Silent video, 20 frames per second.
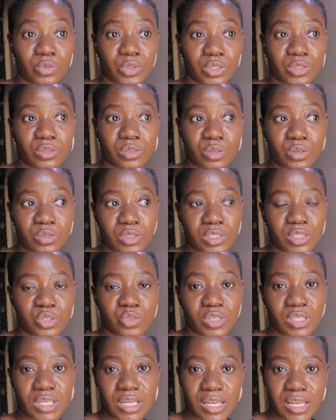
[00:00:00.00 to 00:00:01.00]
going to
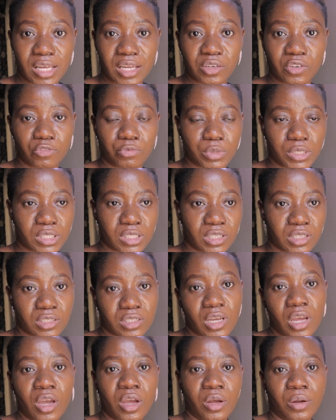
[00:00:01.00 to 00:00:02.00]
continue in that line of business?
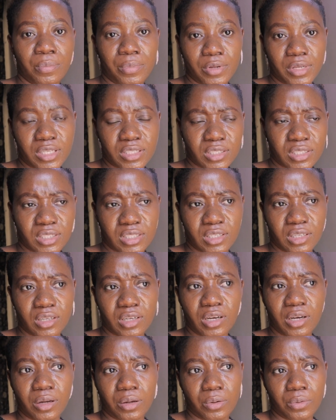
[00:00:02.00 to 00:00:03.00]
But let's see
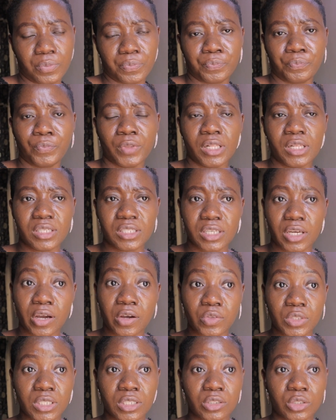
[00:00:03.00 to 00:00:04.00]
how let's see
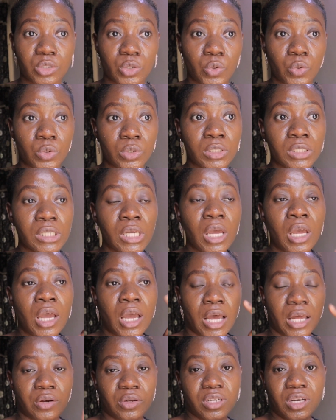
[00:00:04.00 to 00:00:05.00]
how things go.
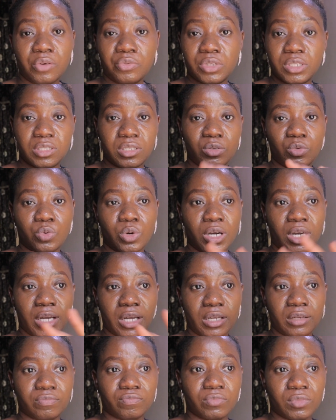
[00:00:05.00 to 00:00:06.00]
Another reason
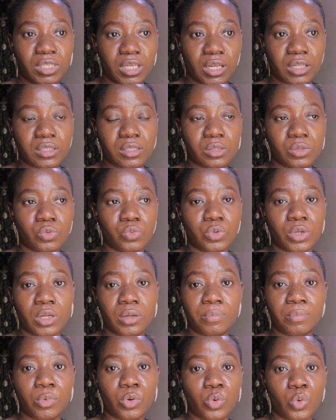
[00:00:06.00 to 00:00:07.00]
why that
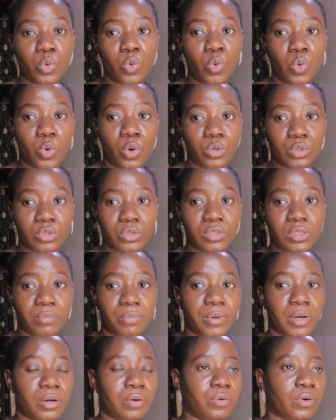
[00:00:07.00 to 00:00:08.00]
we go onto the
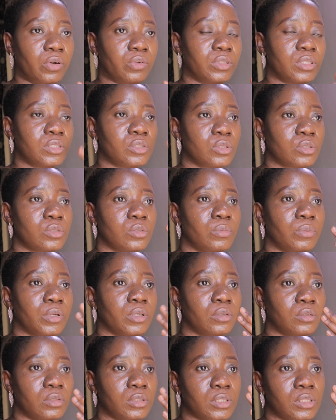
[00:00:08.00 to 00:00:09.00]
background is also
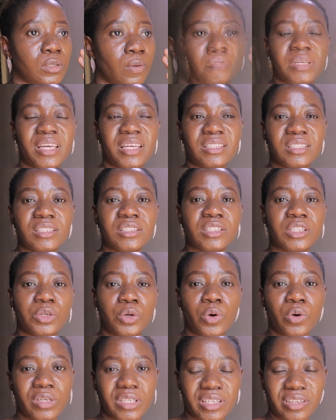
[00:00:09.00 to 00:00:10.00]
because getting the
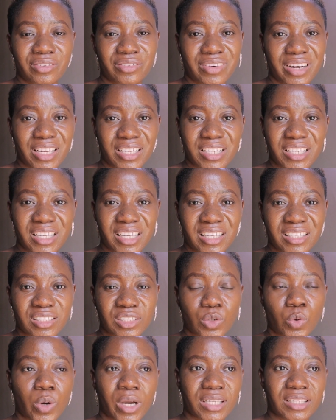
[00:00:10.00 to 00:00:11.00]
honey right here is
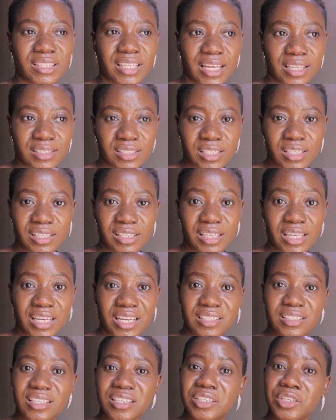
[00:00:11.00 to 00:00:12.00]
quite tasking. Like
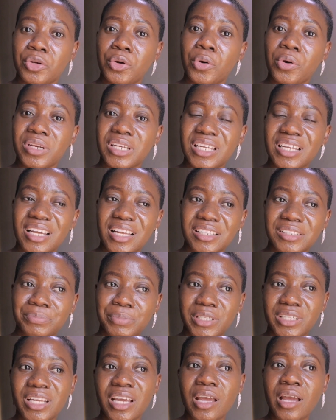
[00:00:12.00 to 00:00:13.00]
I said, the honey has
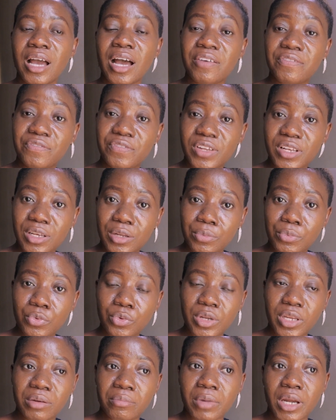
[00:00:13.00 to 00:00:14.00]
been available
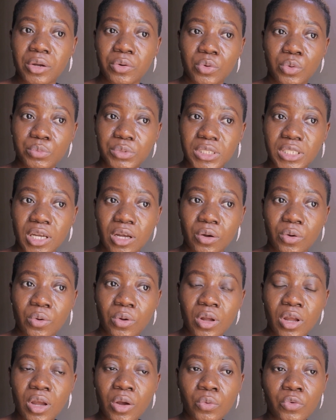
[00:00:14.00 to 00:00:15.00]
in my hometown.
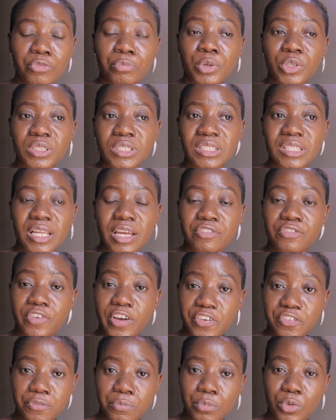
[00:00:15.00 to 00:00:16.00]
We bought it like
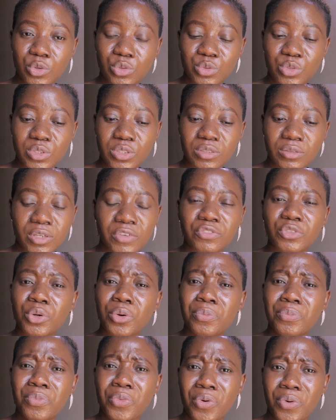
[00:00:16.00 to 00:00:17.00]
five months, if
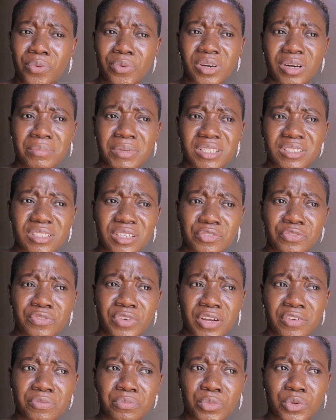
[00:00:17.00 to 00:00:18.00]
not more. What am I saying?
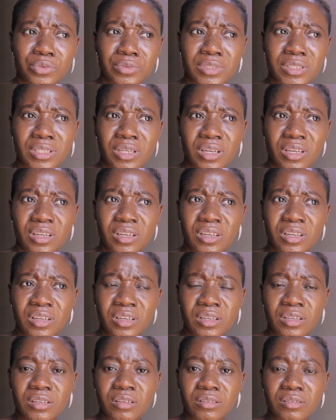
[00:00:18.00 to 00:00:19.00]
Five months
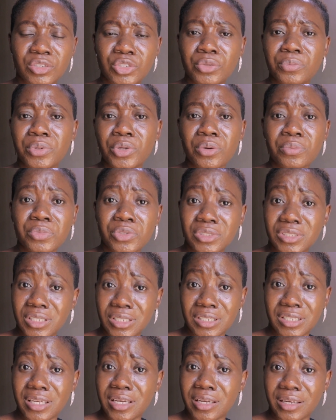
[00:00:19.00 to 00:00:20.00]
should be almost a
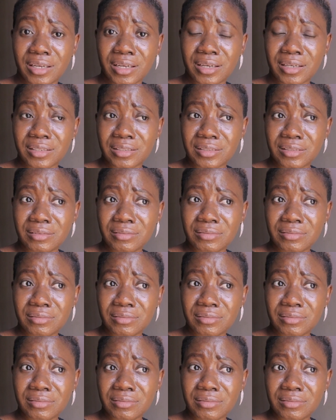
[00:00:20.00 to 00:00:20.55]
year, guys